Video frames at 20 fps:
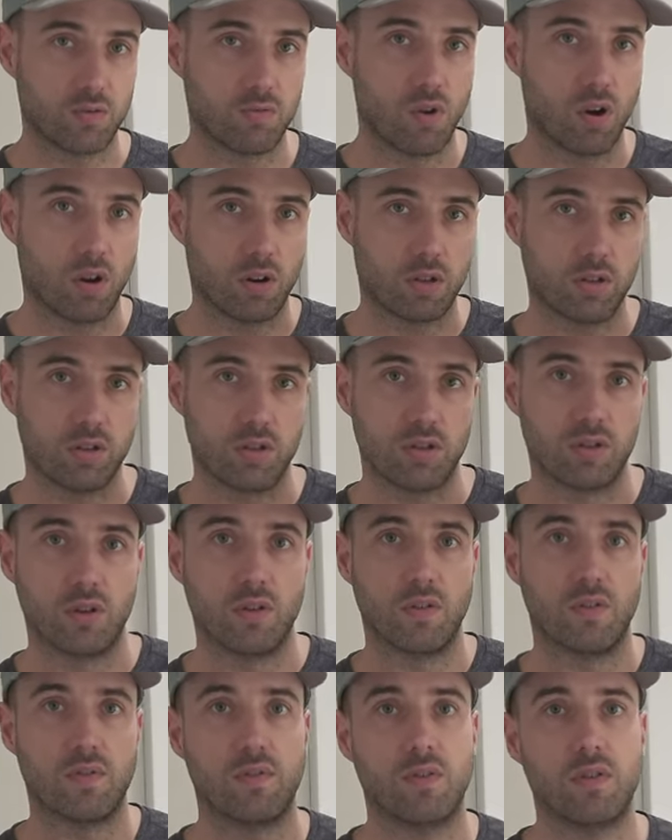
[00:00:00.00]
rocks and
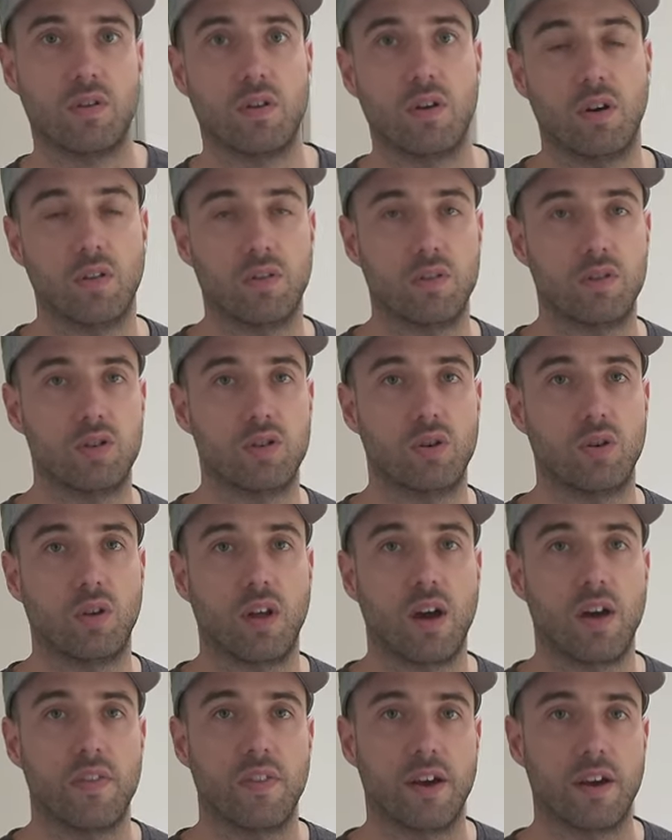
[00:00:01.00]
stuff on the
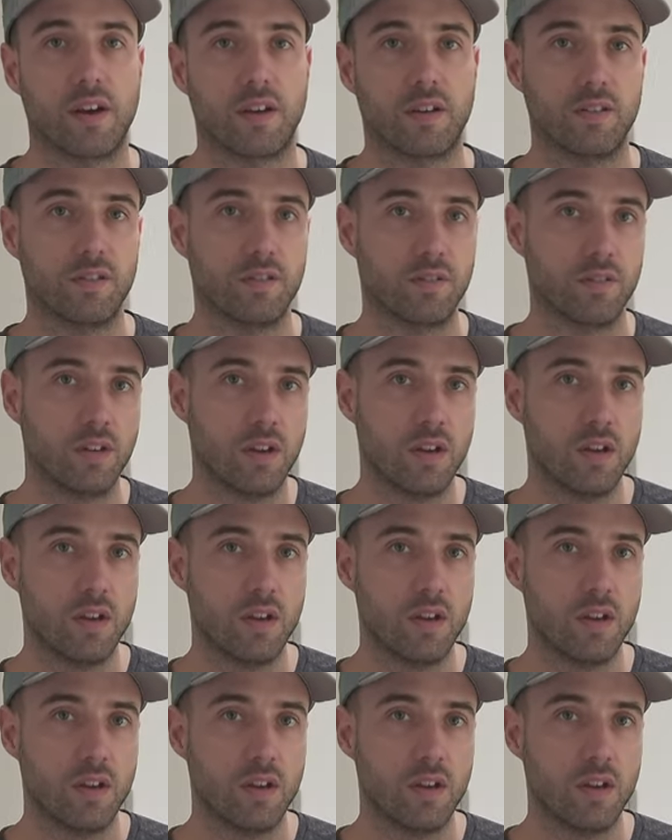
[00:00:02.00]
shoreline that I can